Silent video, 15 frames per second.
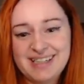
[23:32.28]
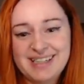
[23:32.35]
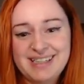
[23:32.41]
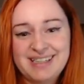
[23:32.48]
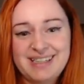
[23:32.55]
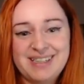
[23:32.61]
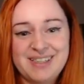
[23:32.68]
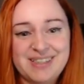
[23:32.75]

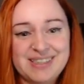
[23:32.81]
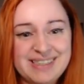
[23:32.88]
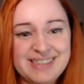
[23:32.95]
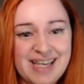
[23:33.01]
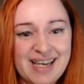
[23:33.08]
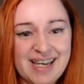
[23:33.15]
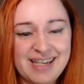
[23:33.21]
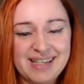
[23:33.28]
Not
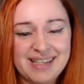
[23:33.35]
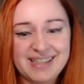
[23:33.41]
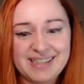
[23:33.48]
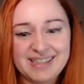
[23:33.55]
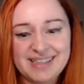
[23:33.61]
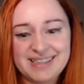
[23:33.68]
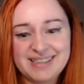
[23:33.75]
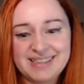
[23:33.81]
dead.
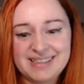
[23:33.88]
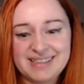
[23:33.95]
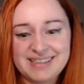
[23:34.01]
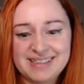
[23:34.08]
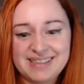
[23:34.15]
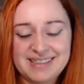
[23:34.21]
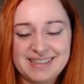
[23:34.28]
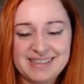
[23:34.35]

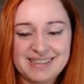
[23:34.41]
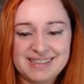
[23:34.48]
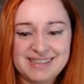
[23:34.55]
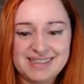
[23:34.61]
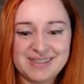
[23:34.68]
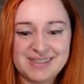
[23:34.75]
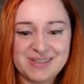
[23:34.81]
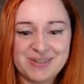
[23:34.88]

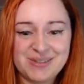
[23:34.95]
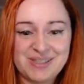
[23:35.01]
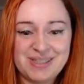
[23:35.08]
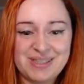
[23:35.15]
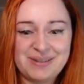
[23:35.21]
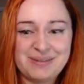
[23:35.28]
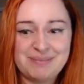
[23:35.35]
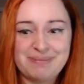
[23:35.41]
So
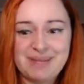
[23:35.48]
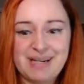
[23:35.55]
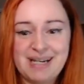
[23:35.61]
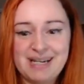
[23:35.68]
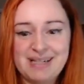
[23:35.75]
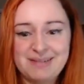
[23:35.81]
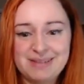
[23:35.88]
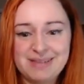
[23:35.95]
we
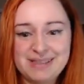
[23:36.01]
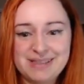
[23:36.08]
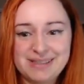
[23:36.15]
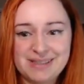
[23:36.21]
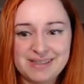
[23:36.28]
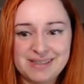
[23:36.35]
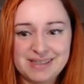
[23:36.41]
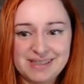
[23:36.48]
might have
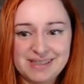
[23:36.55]
lethal.